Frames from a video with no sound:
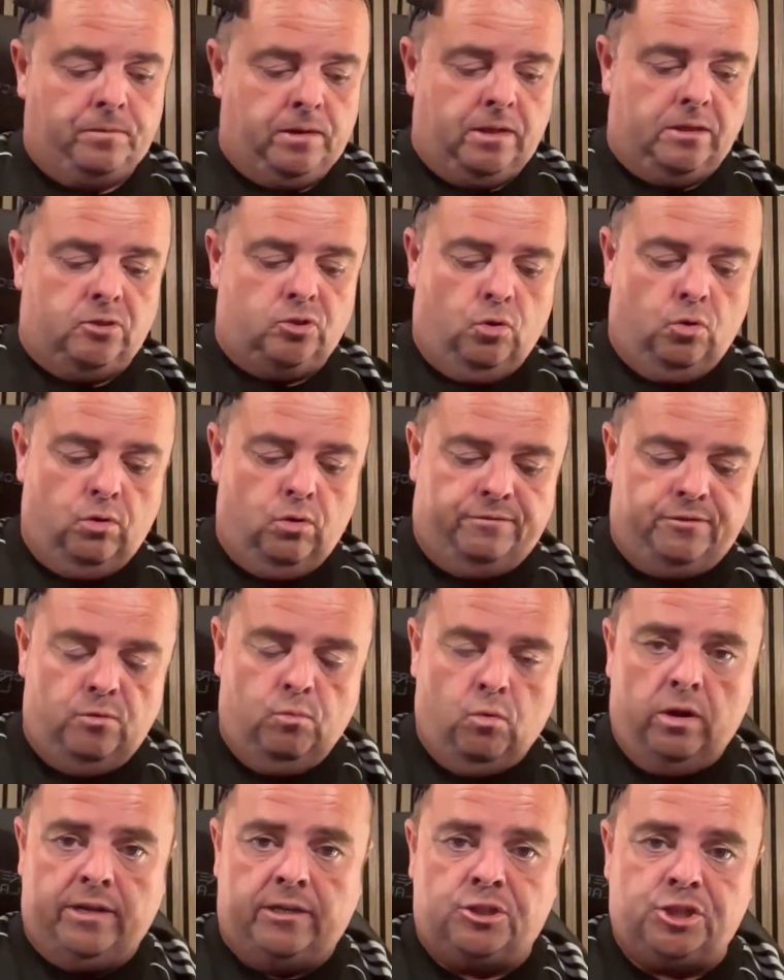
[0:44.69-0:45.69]
So if you
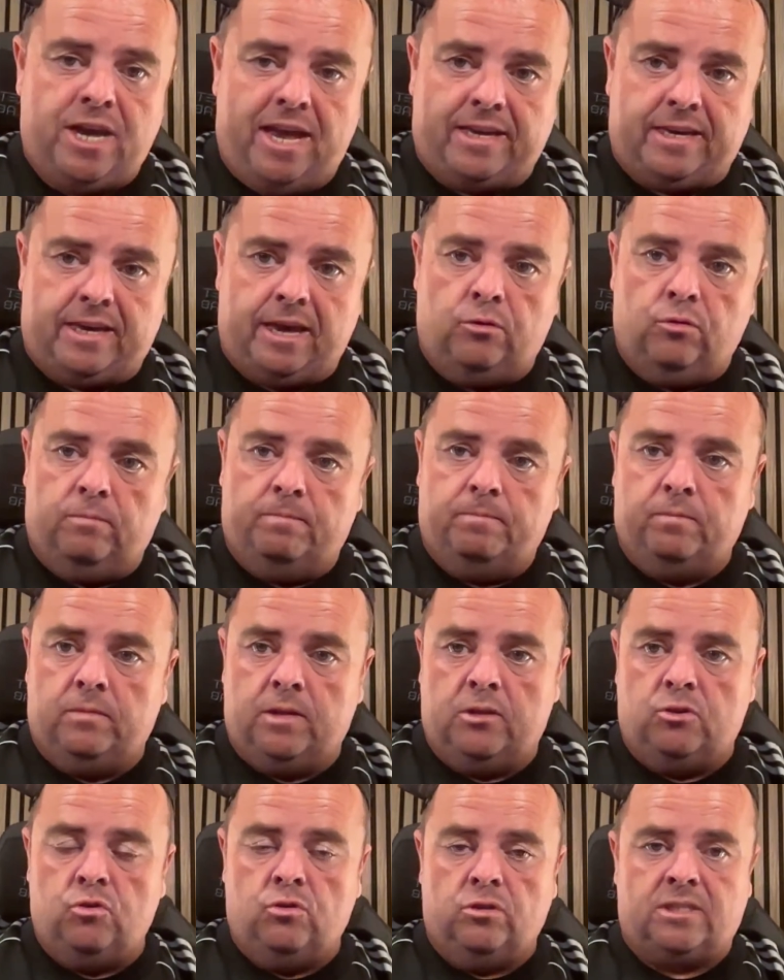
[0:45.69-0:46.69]
want to check out
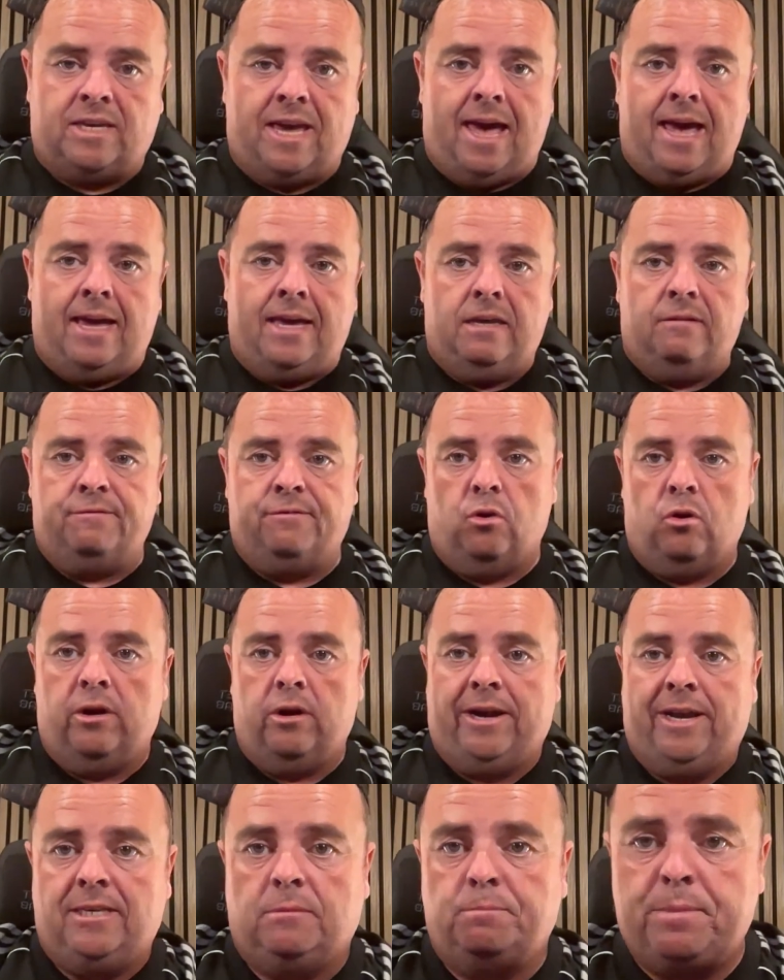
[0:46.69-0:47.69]
The News Guy for
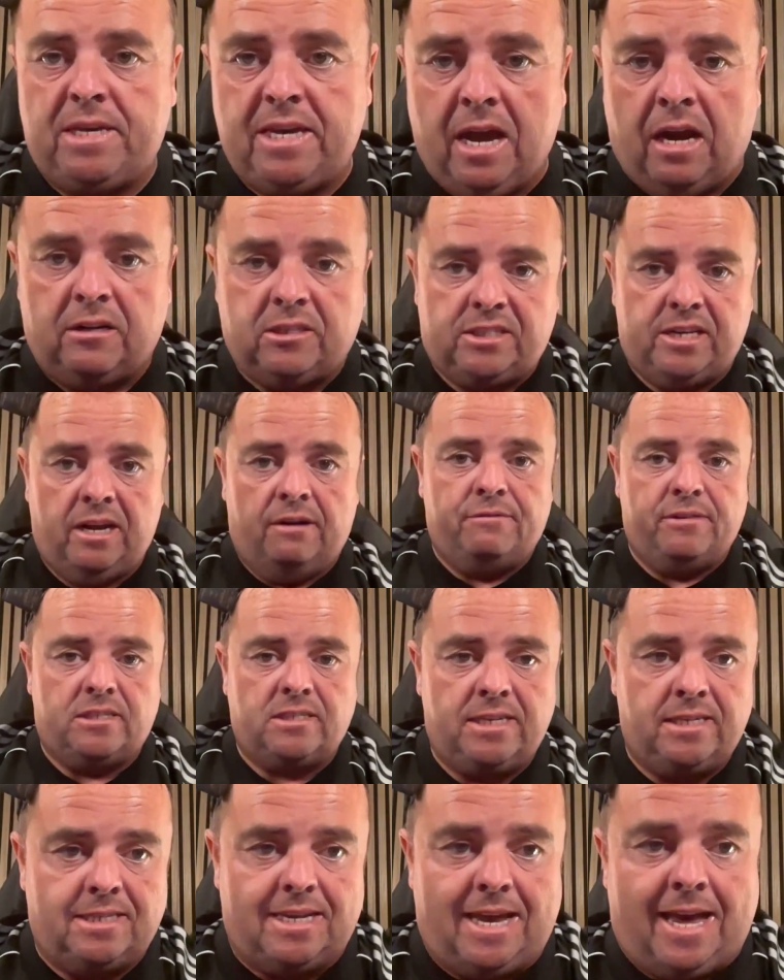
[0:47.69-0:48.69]
his PR
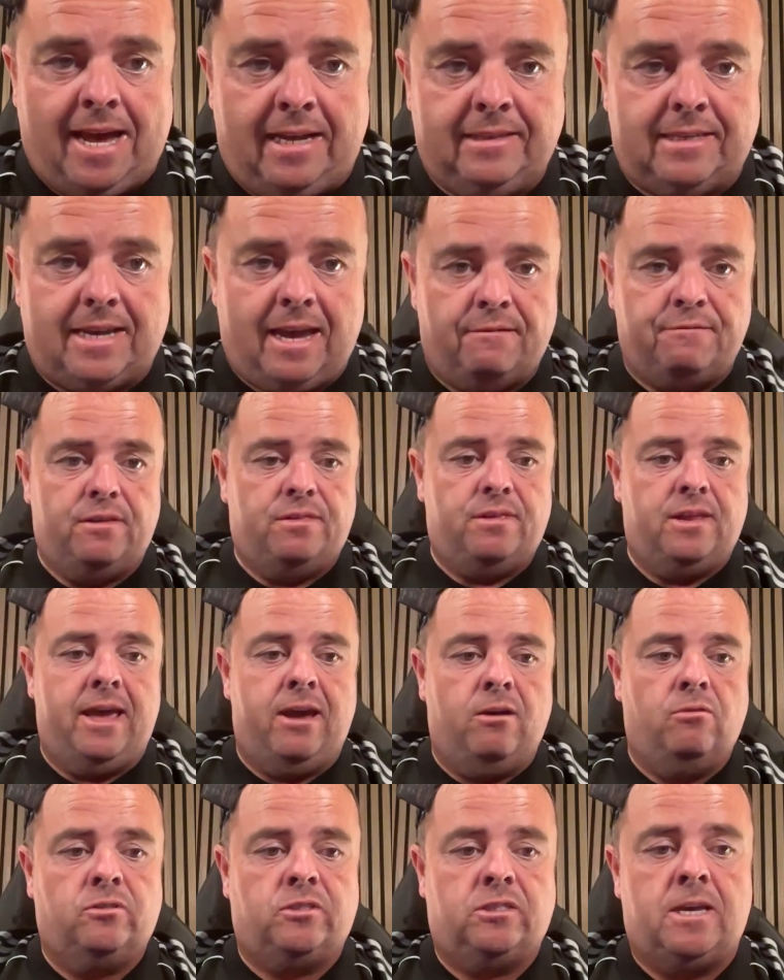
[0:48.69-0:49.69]
services and everything
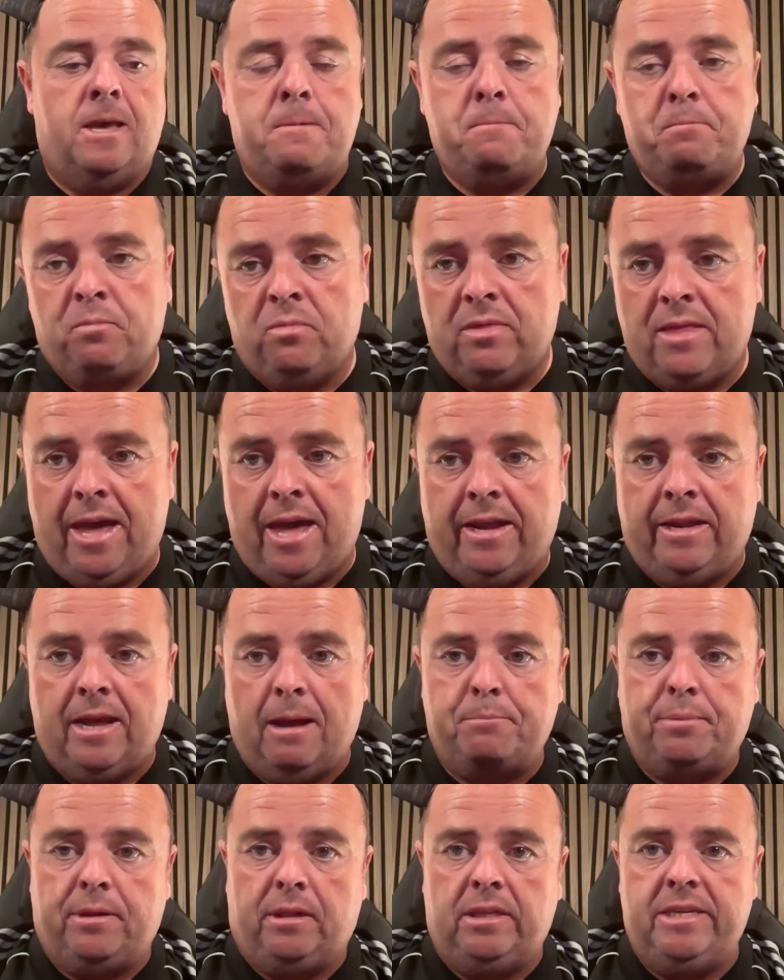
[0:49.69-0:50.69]
else, then
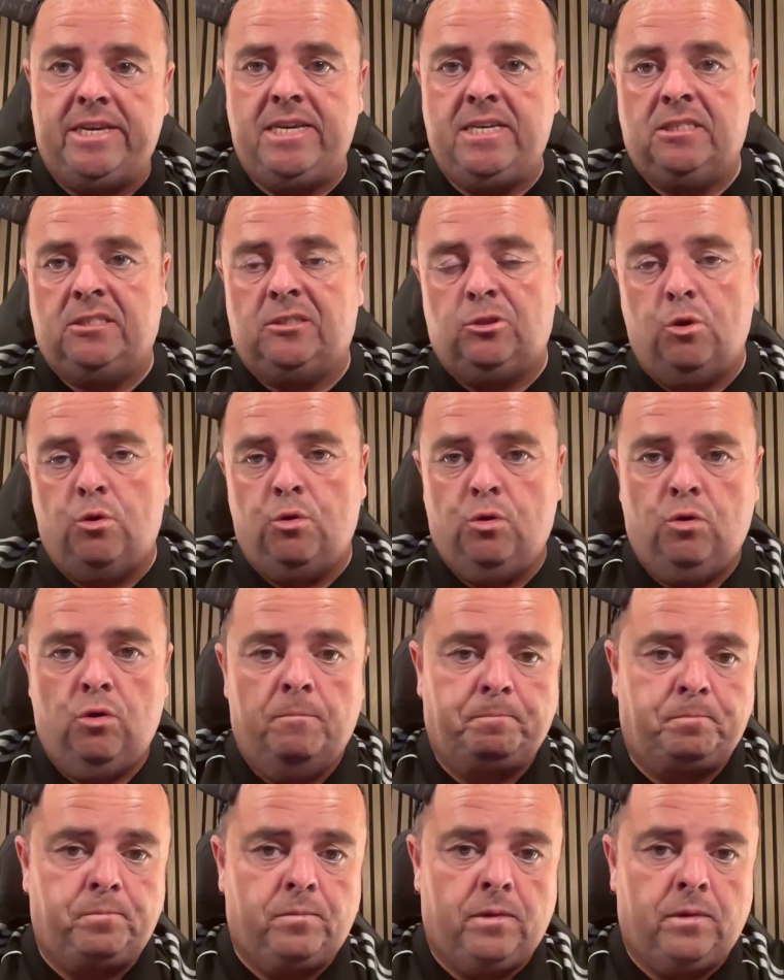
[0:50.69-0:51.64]
please do